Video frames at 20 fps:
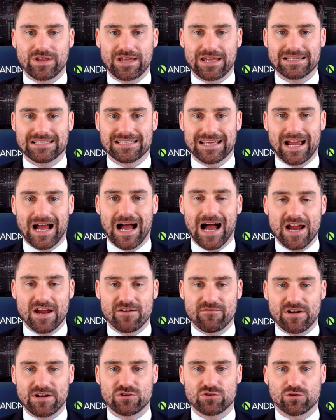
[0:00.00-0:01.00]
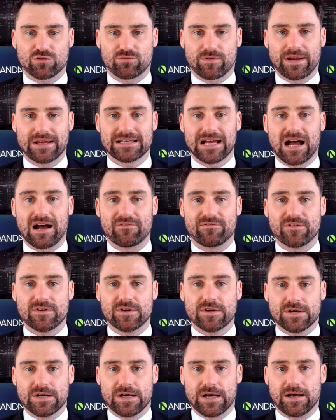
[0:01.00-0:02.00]
these higher interest rates have
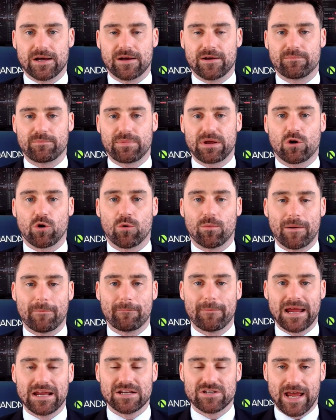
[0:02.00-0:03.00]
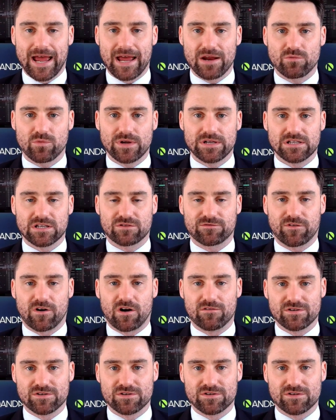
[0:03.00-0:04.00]
become a major headwind as
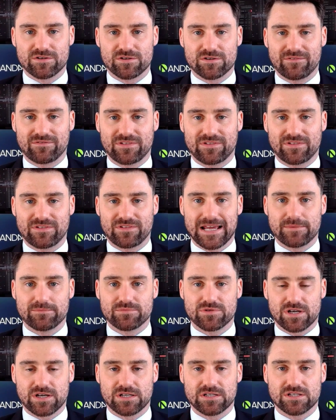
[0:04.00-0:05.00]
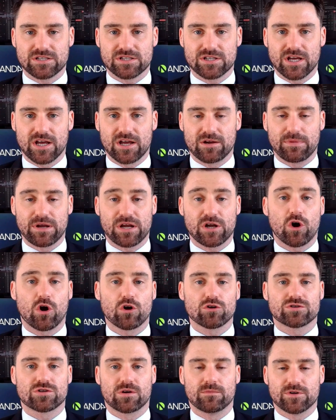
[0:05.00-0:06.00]
far as many of these names are concerned,
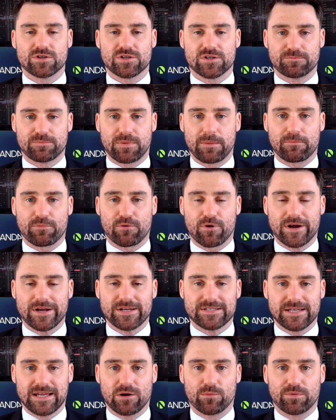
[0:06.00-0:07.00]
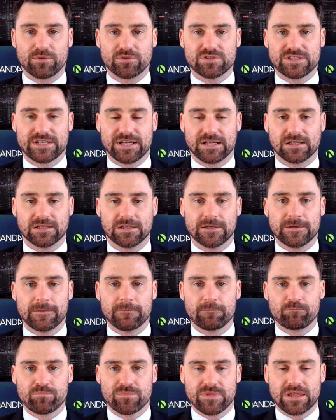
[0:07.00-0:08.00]
because so much has been priced in up until
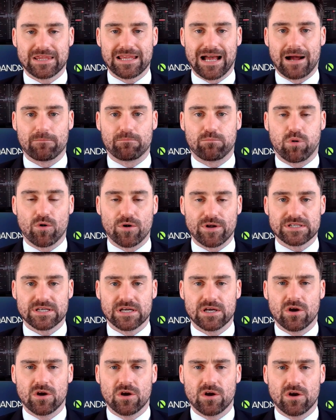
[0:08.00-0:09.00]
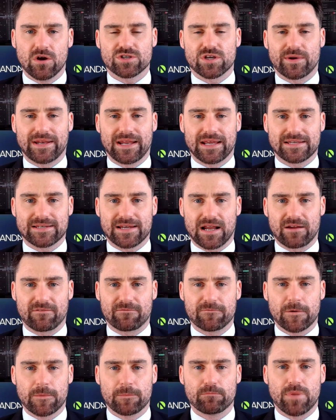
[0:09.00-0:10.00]
that point. Also, in this kind of
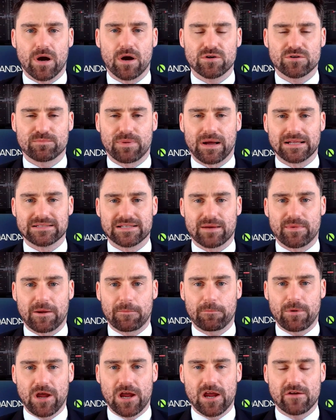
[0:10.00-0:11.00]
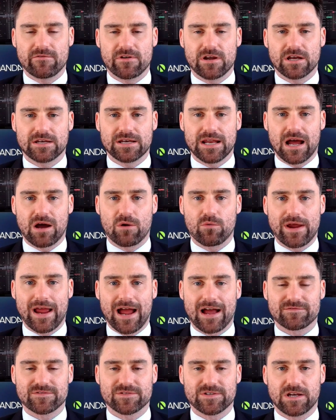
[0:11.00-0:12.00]
post-pandemic period, now we
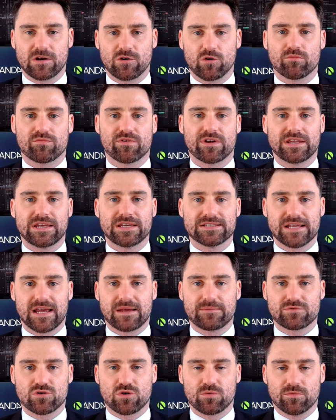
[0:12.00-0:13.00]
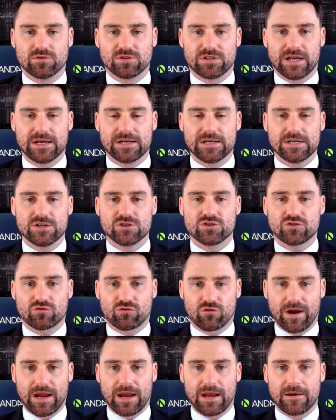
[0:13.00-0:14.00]
have seen a number of these names come under
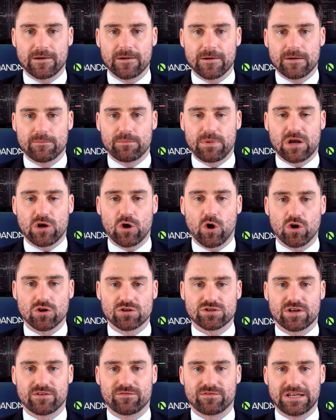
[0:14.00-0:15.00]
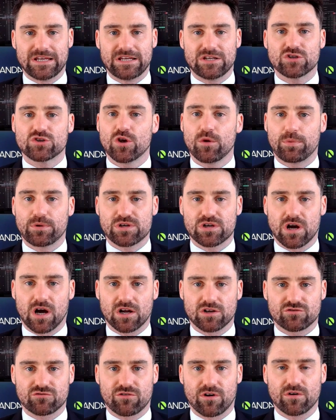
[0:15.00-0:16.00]
strain because of the
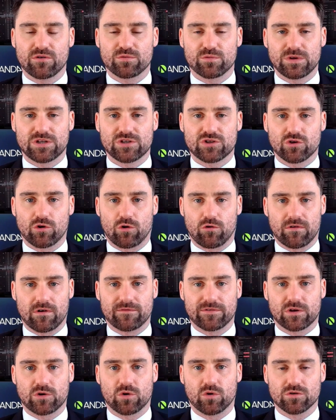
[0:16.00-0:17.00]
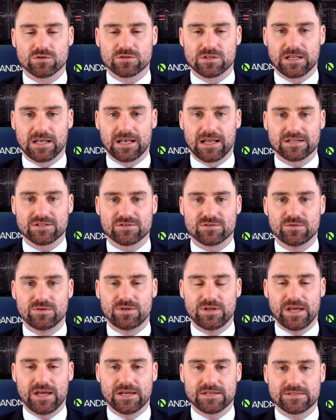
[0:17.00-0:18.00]
supercharged growth we saw over the course of the last 2
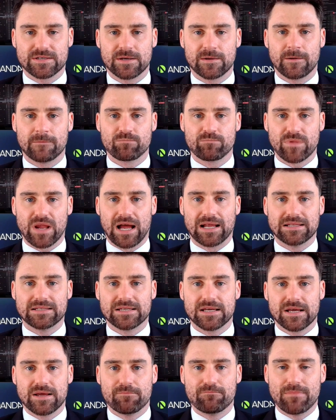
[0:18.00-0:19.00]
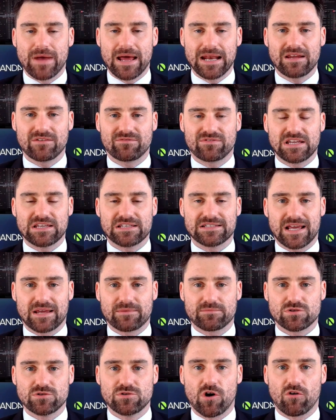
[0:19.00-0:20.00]
years, and many of these
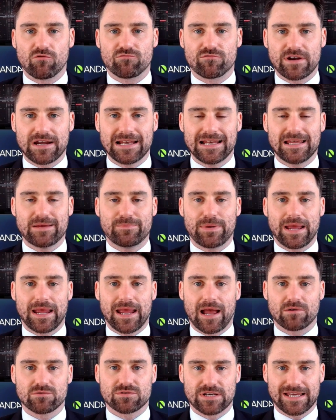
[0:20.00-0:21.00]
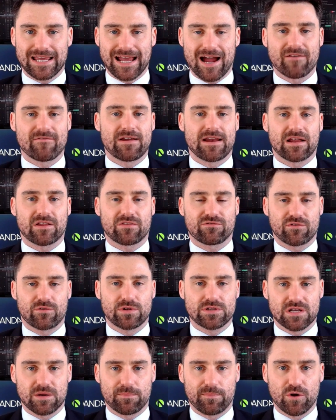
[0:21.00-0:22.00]
names not really being able to carry that through
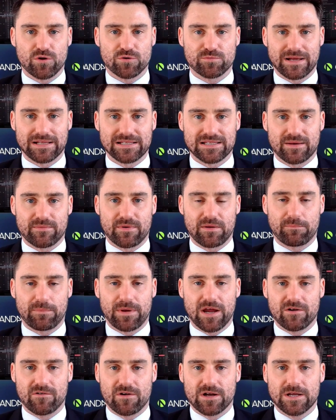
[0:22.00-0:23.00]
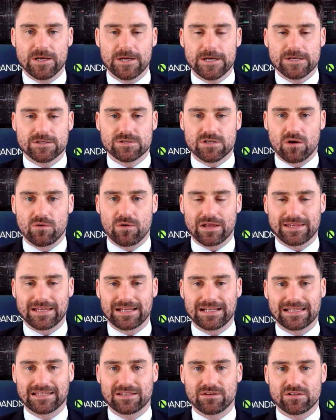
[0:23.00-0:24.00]
into the post-pandemic period. So I
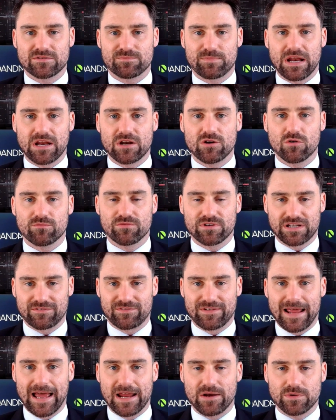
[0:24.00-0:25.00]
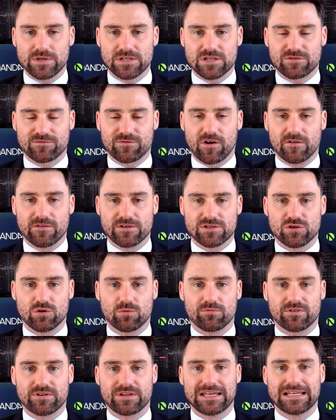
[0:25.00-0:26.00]
think there's been a number of different headwinds as far as a
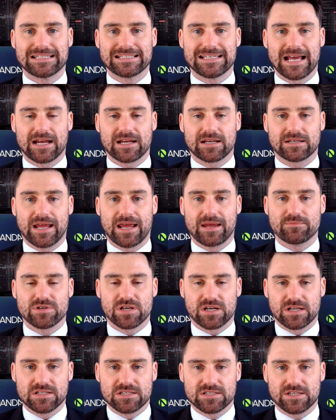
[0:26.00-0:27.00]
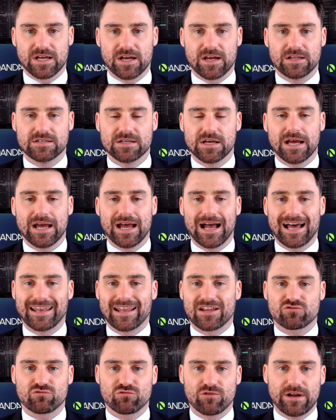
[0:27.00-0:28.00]
number of these tech names are concerned, and
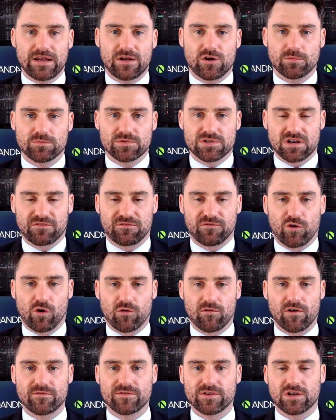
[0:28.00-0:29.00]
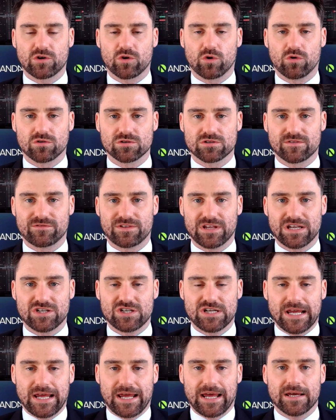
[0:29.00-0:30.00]
that's really come to the fore over the course of
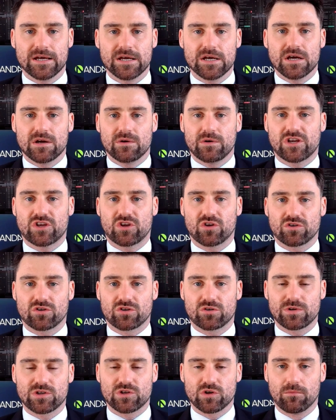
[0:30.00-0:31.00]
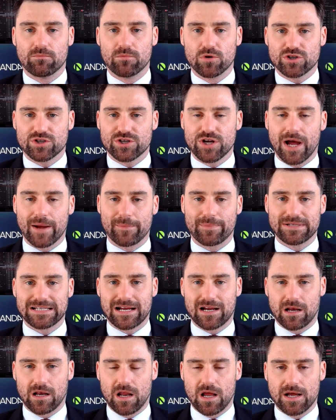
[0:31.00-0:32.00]
this year. We saw much sharper
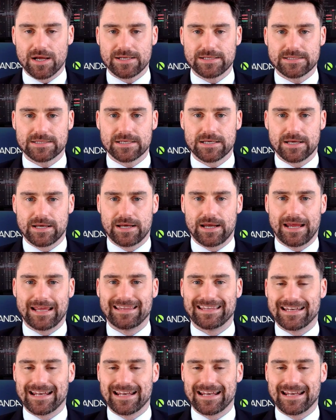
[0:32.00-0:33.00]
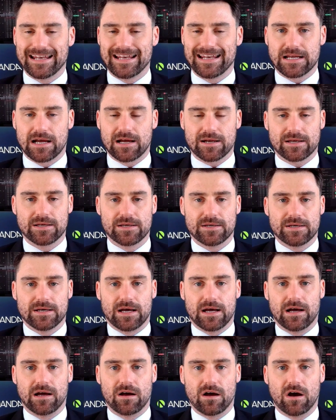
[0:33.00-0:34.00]
declines in the Nasdaq
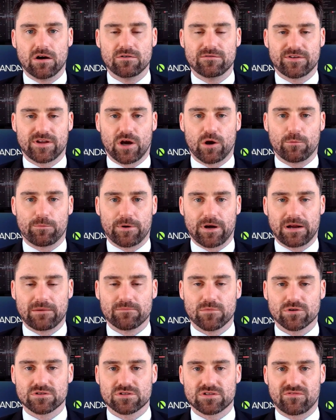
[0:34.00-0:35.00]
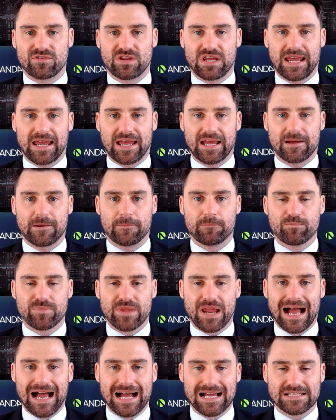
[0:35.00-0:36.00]
over the opening months of the year,
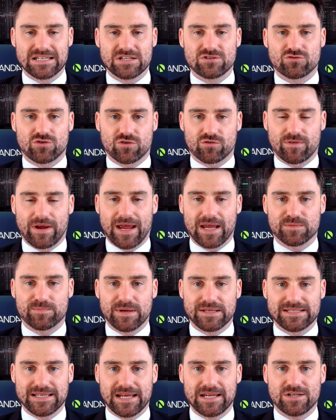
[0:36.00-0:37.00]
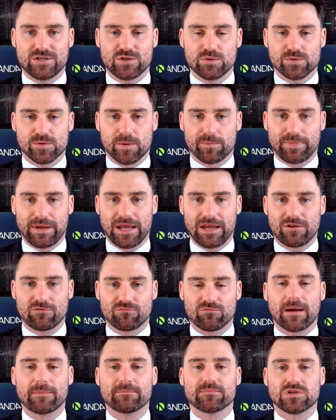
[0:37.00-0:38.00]
as interest rate expectations were being
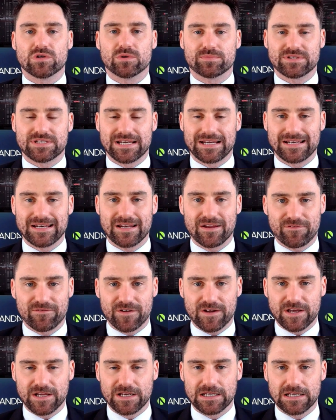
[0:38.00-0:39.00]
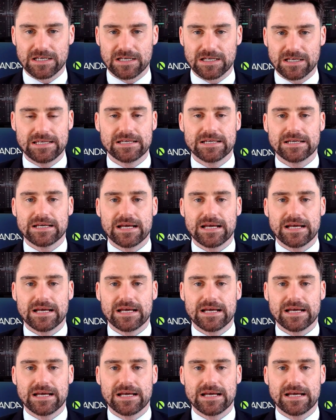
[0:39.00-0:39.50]
ramped up significantly.